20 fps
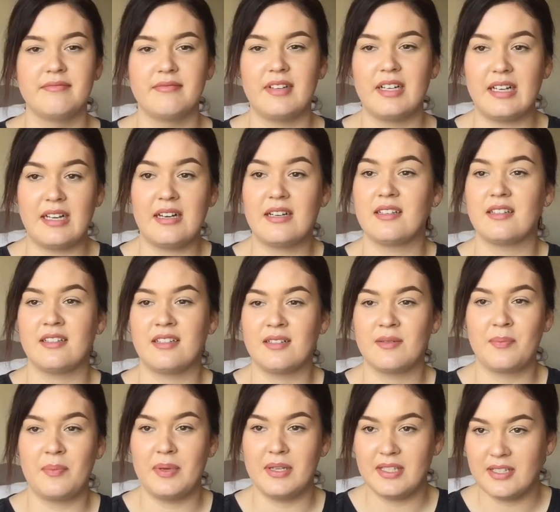I can't like
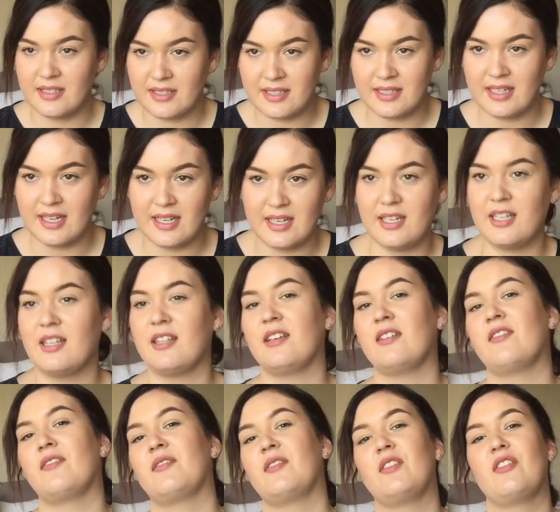bend to get anything
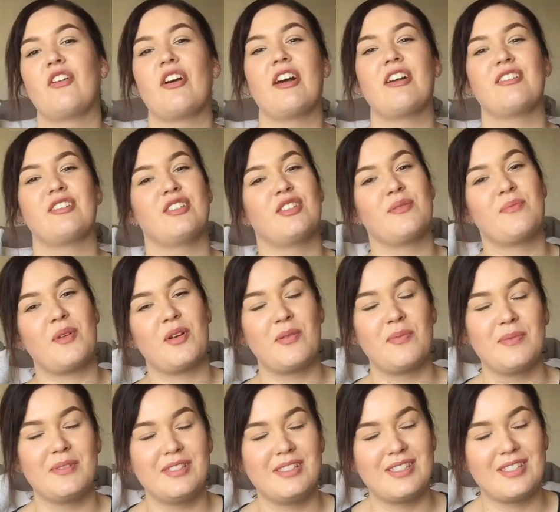off the ground at the
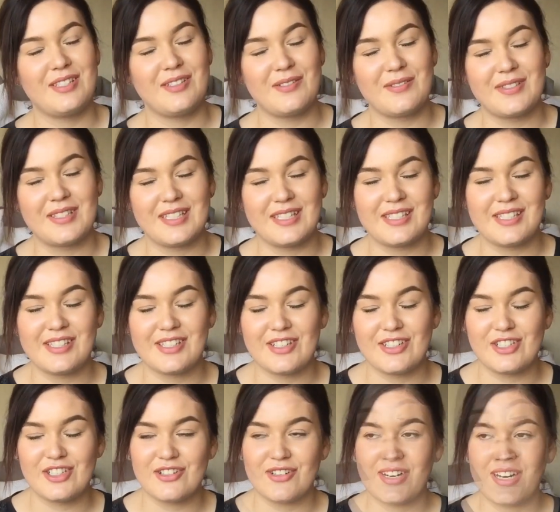moment still since
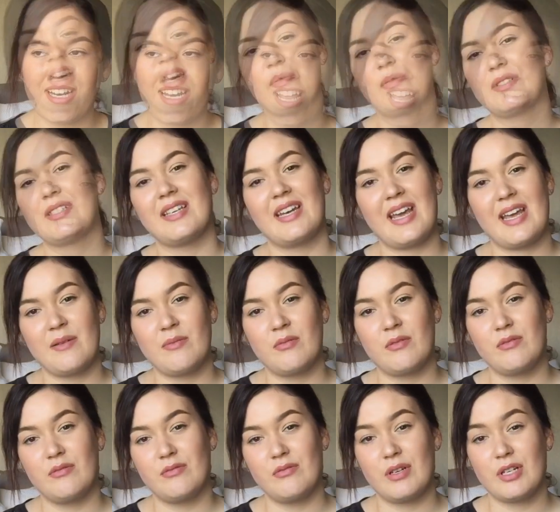surgery. Like, I wasn't
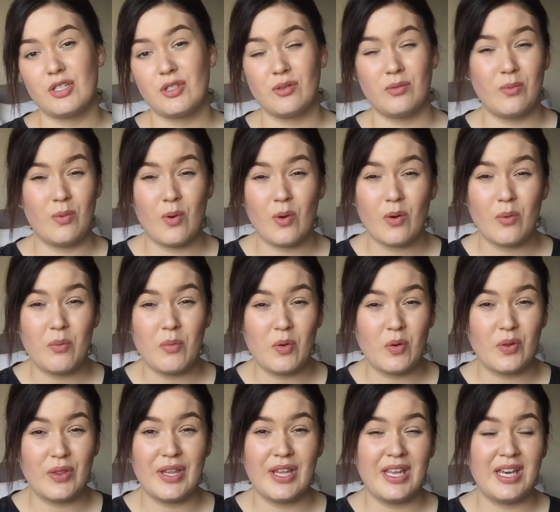able to walk
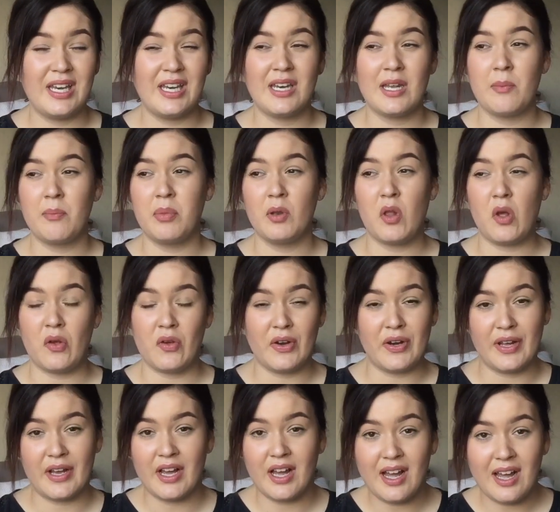more than a block
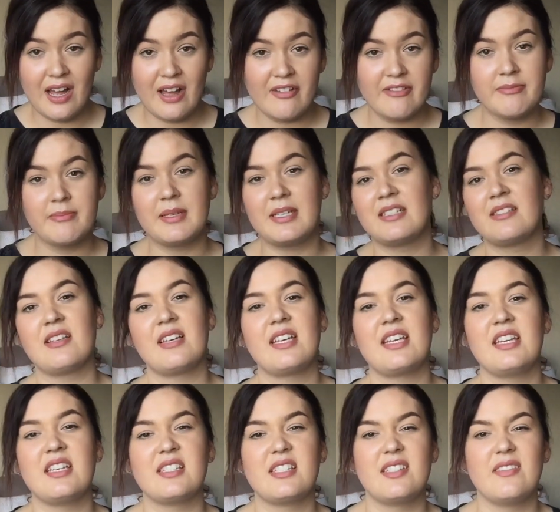and a half because I
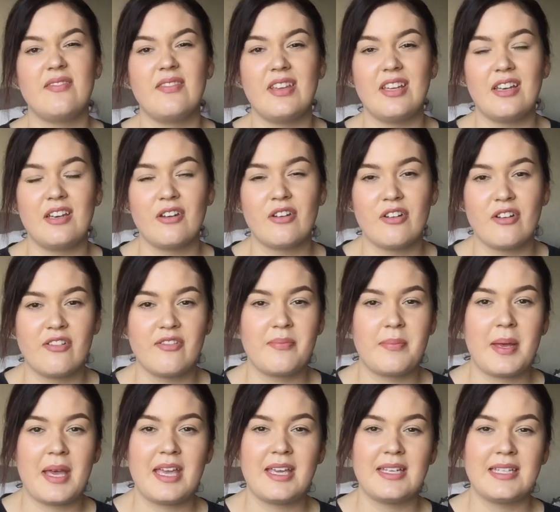get severe
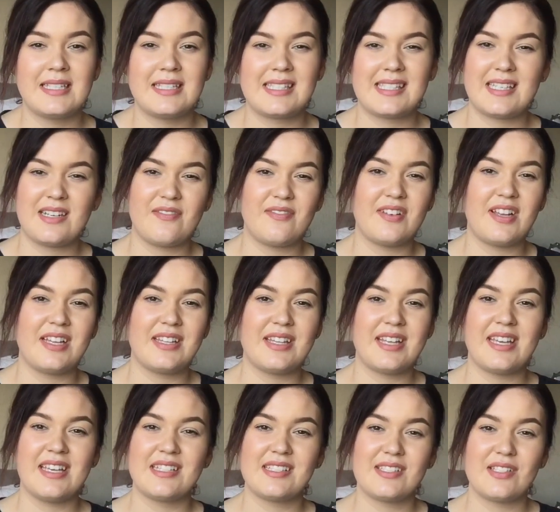nerve pain and stuff like
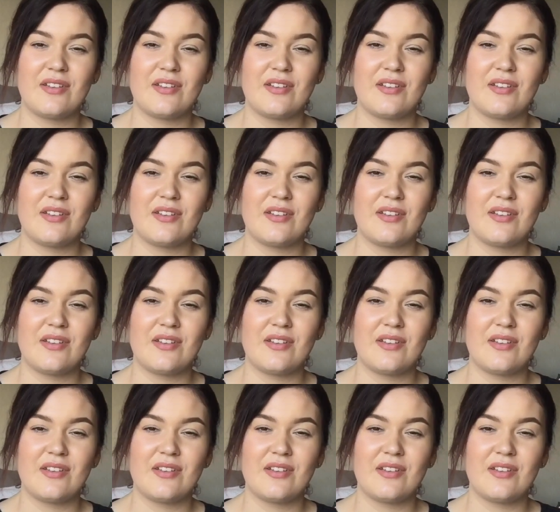that.